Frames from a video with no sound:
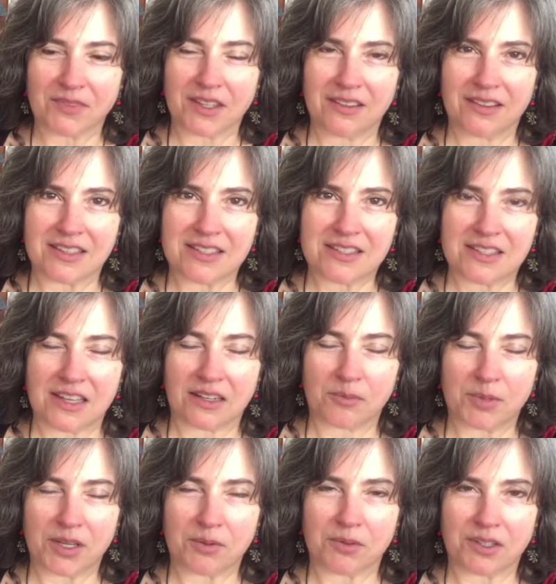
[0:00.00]
it'll
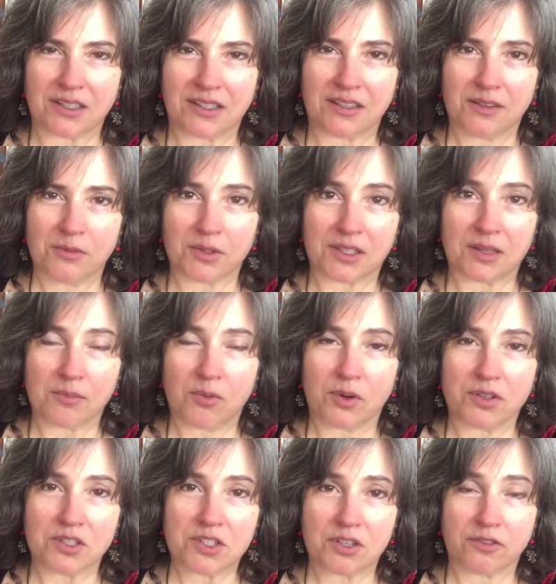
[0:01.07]
be a really
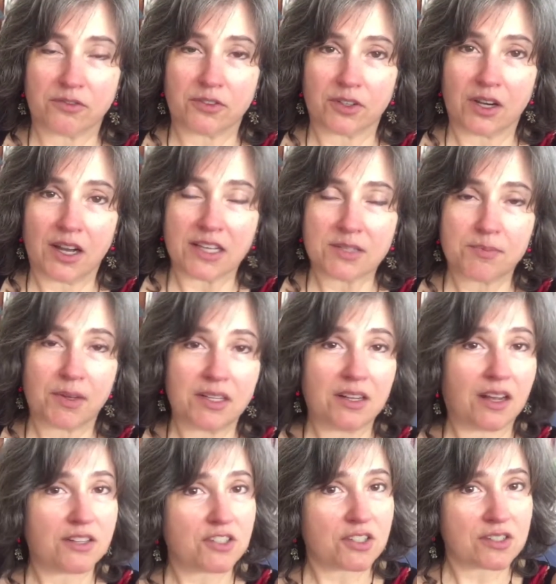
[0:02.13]
important show for us, but
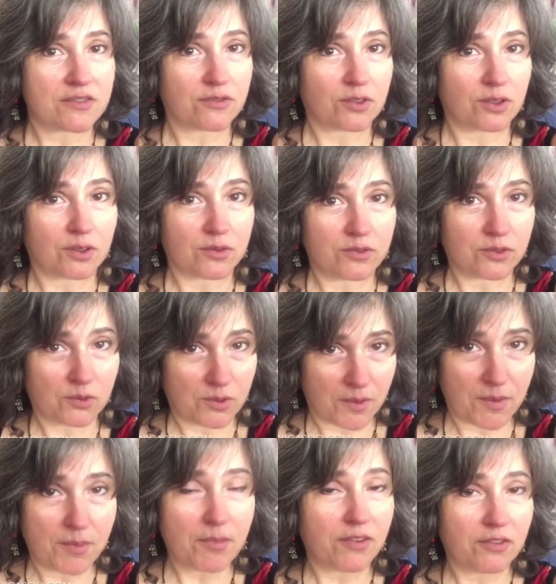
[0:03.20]
not just for
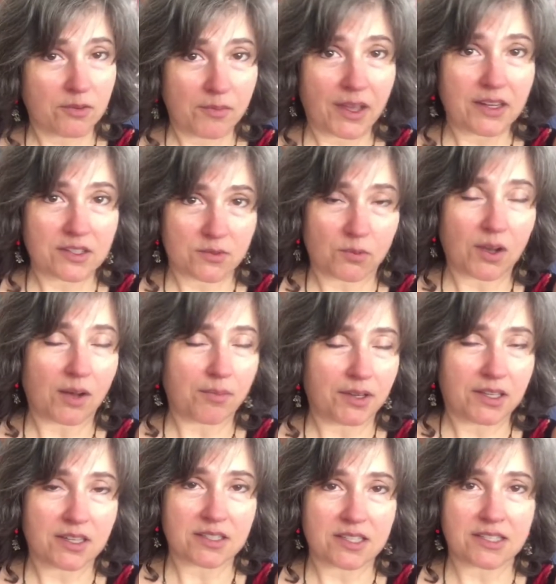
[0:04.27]
women, but for men as well,
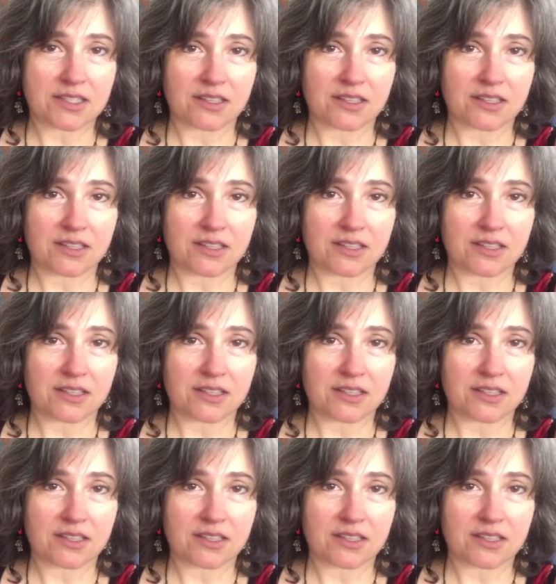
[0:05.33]
because